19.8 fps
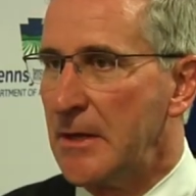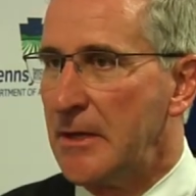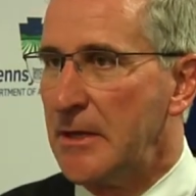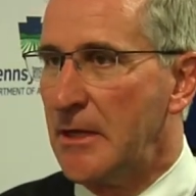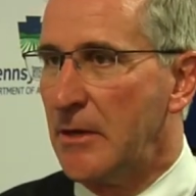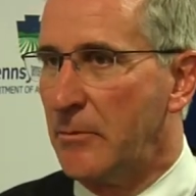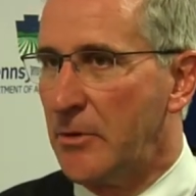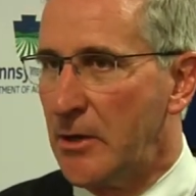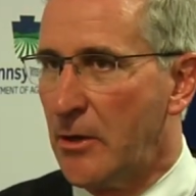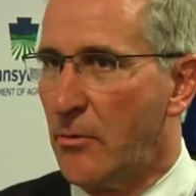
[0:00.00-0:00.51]

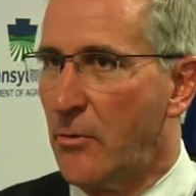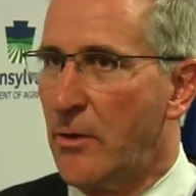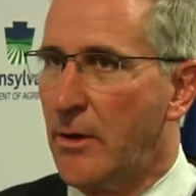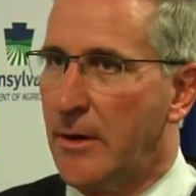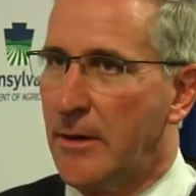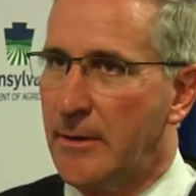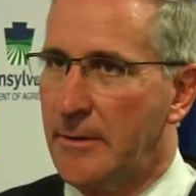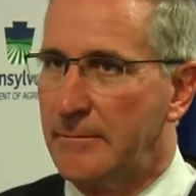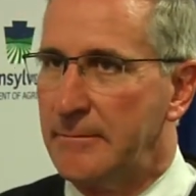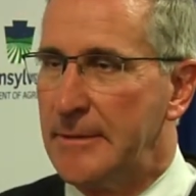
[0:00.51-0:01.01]
We don't want
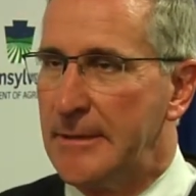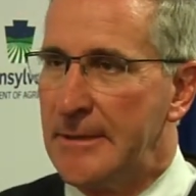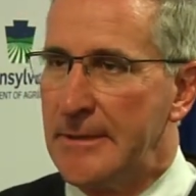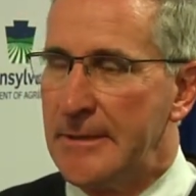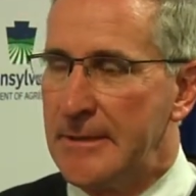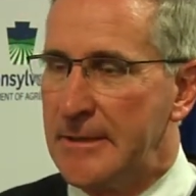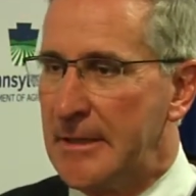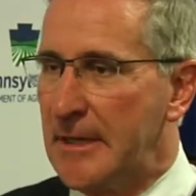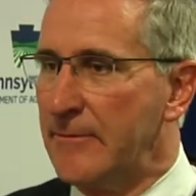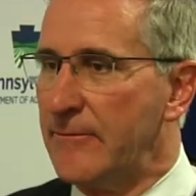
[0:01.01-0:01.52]
to
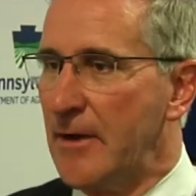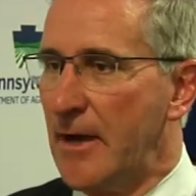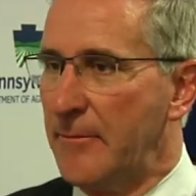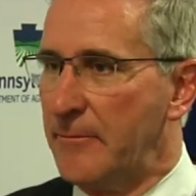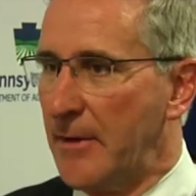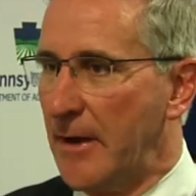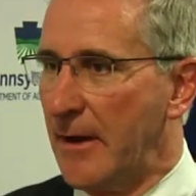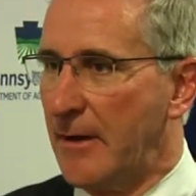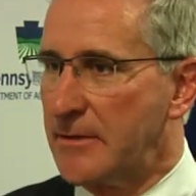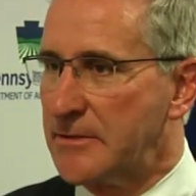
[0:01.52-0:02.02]
give
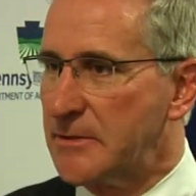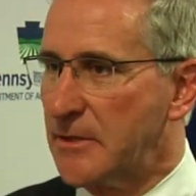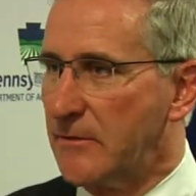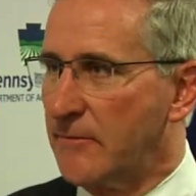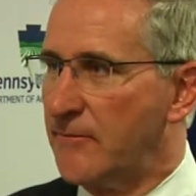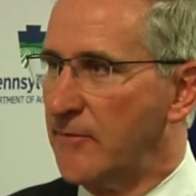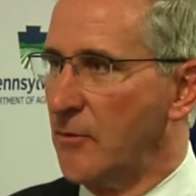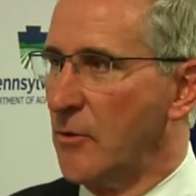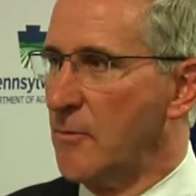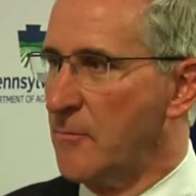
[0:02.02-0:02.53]
up our sort of
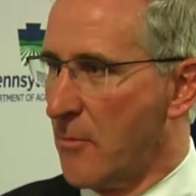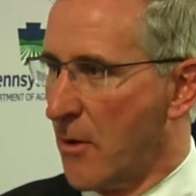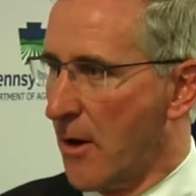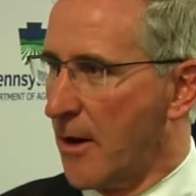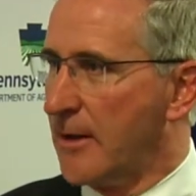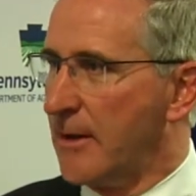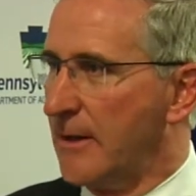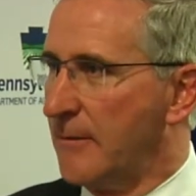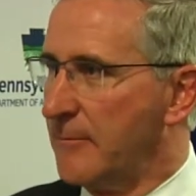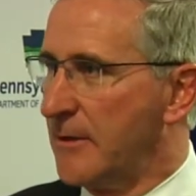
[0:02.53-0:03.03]
fluid
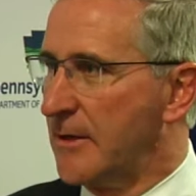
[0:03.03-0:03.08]
market,